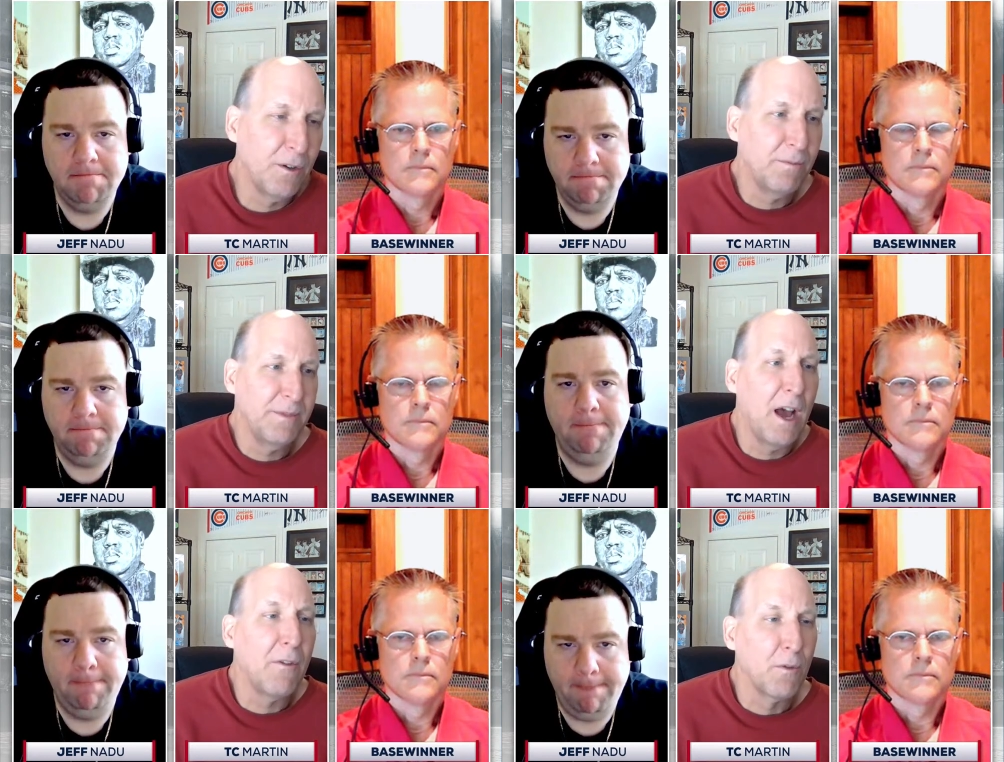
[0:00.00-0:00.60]
Speaker 1: know,
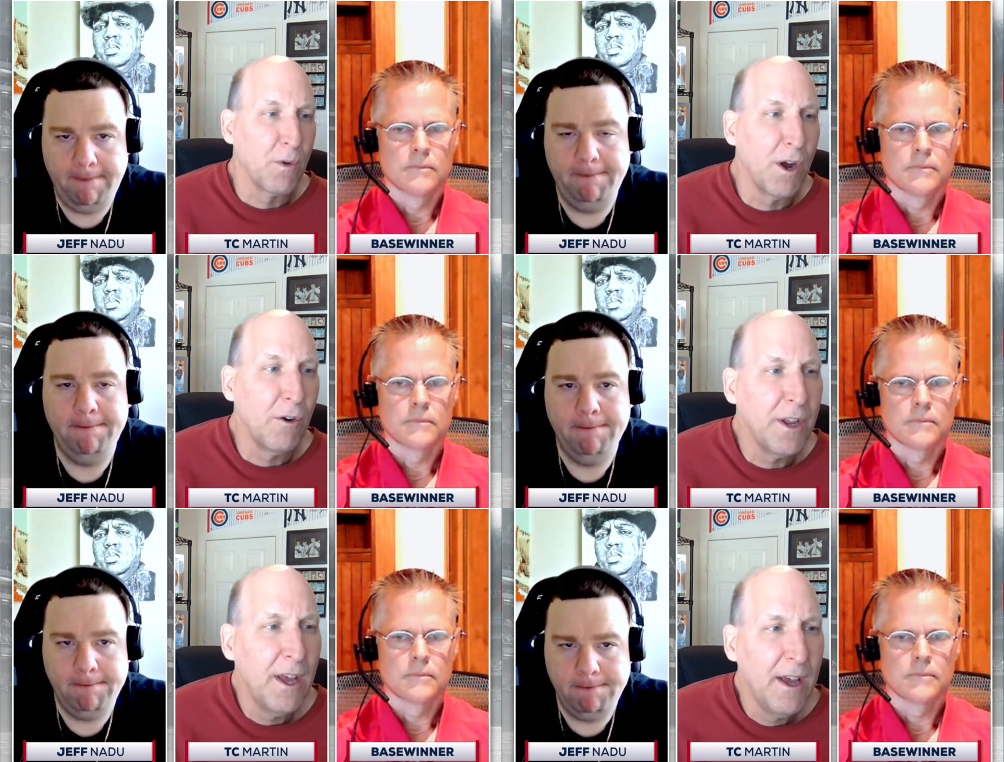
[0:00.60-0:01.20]
down the
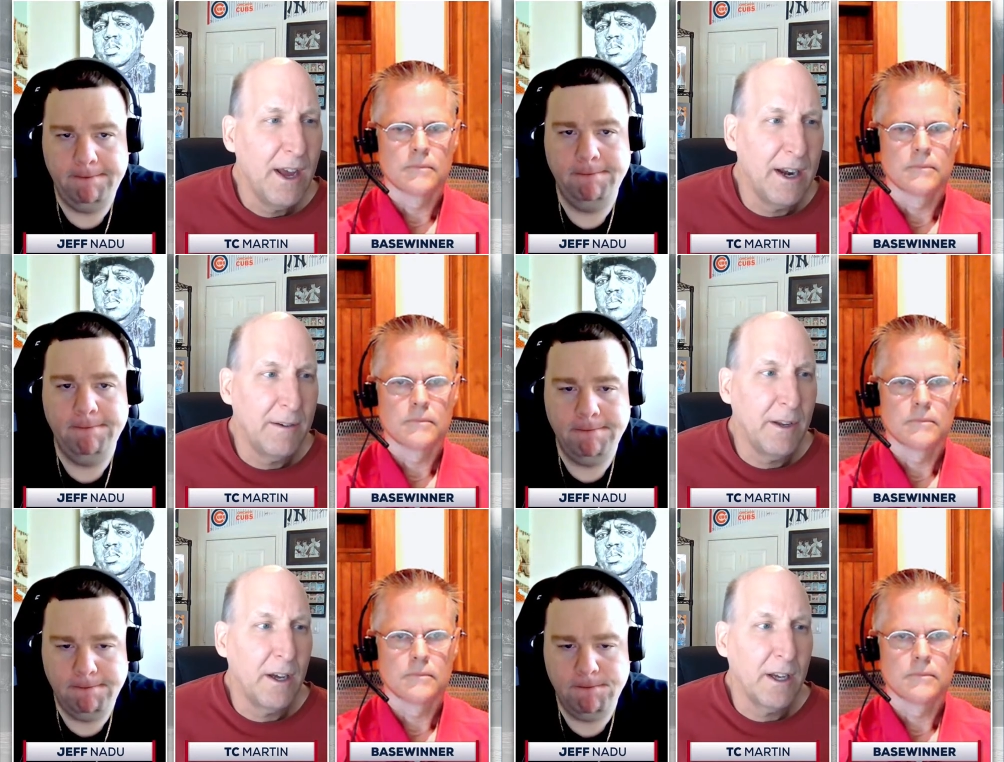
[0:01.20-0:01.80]
road.
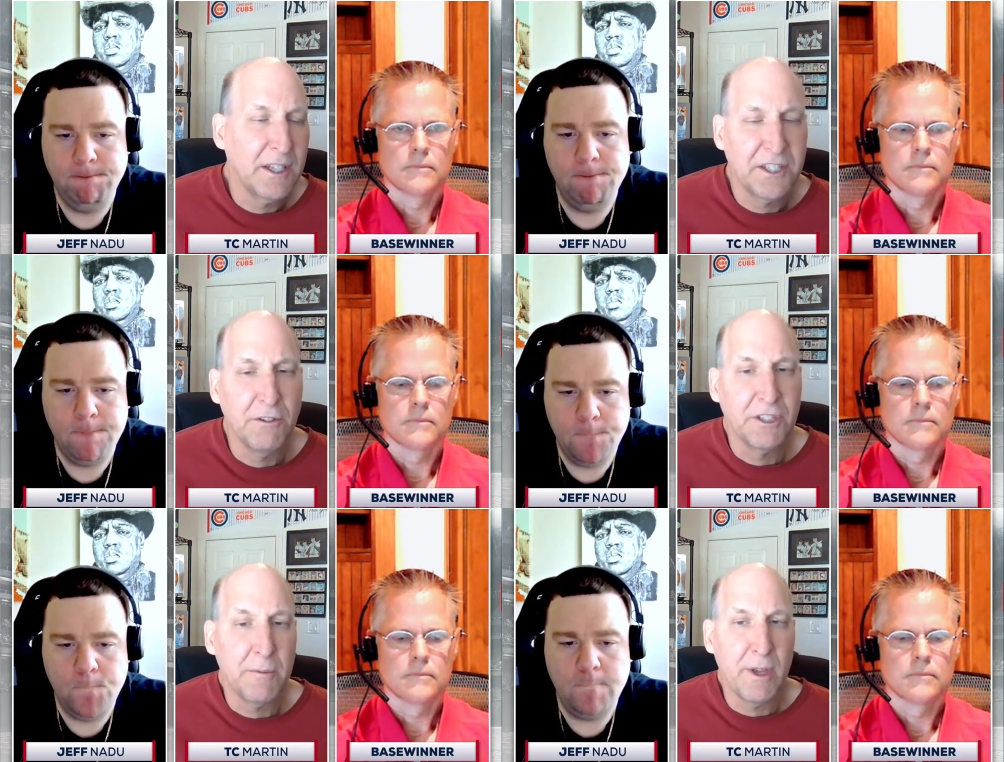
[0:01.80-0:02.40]
And
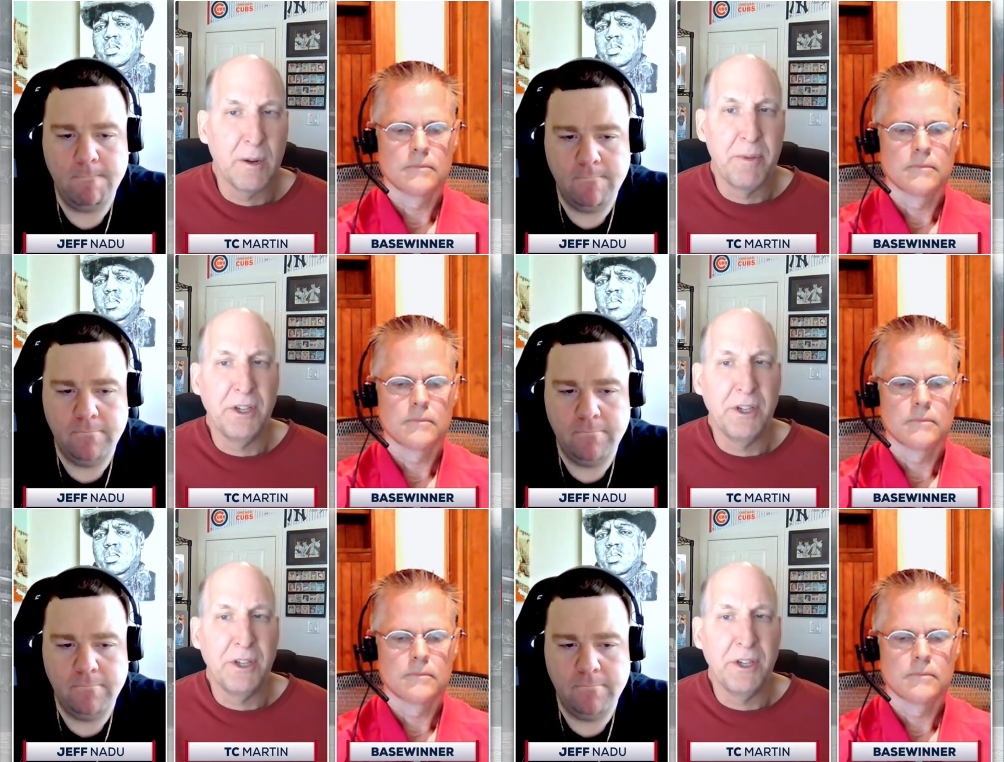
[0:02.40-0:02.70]
Castillo's going to be on